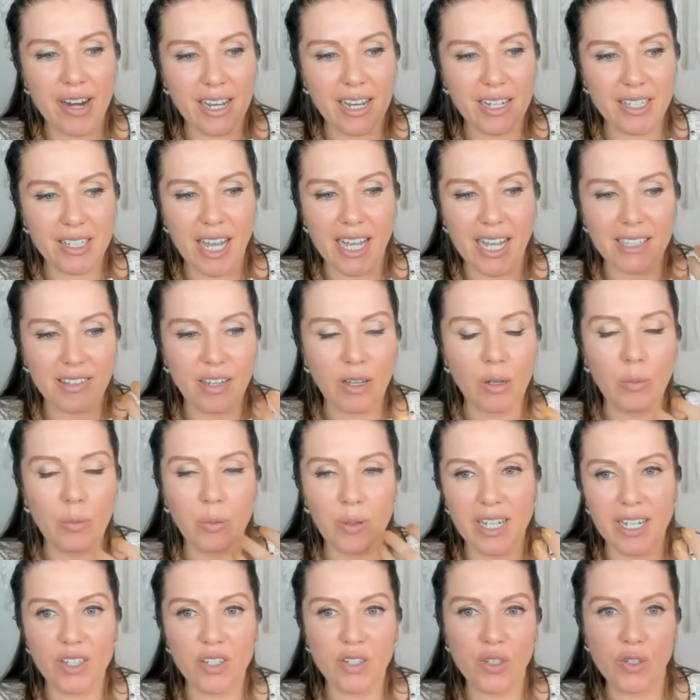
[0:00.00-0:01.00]
exciting
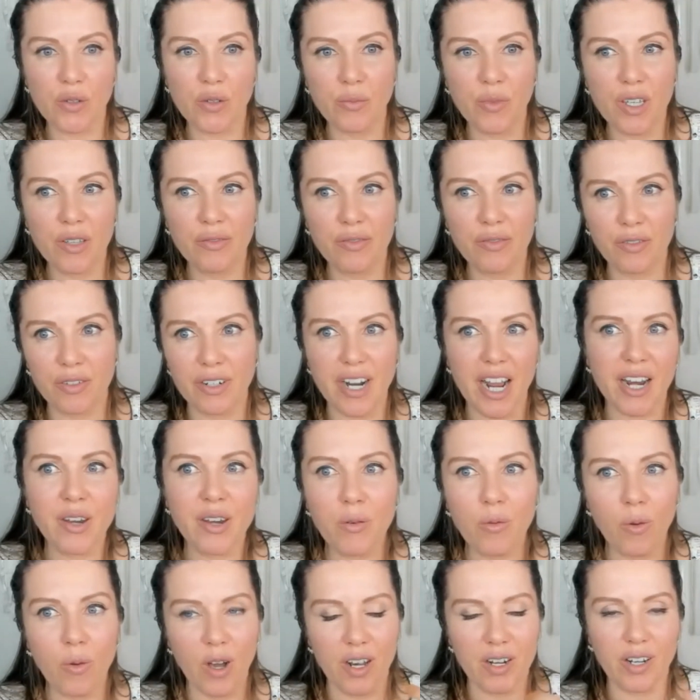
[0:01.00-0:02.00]
place to be for
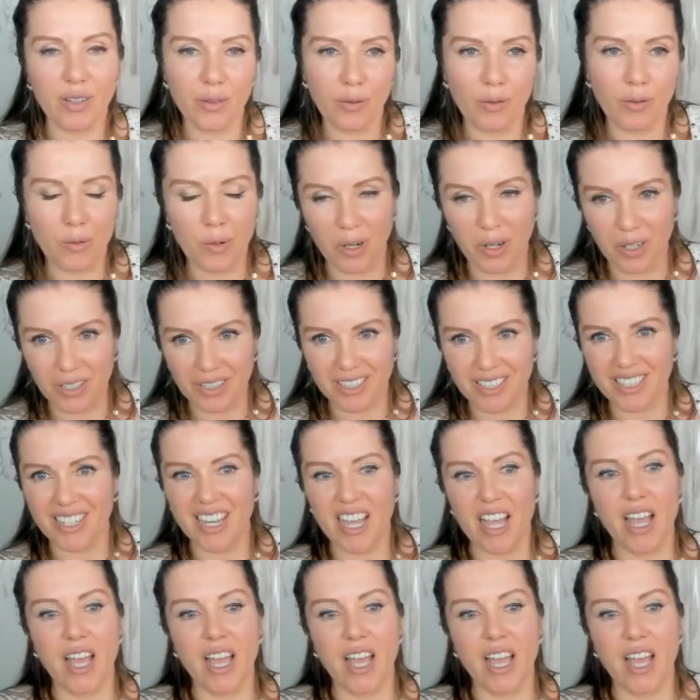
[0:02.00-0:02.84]
anyone in the world.